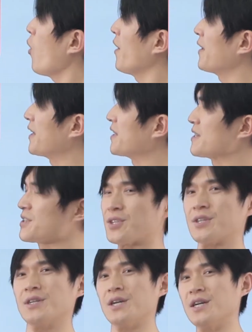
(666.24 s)
one is
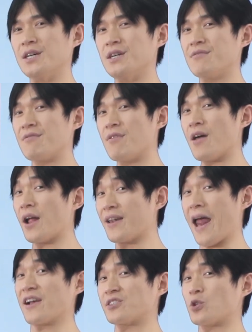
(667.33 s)

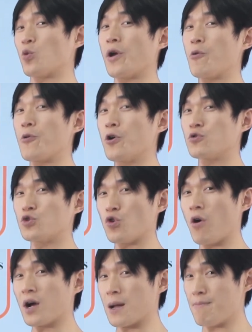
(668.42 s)
next we will
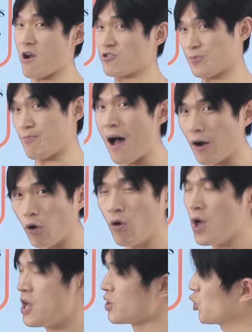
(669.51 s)
draw a comparison model,
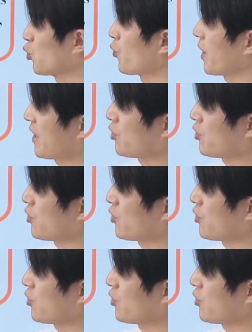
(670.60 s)
so we can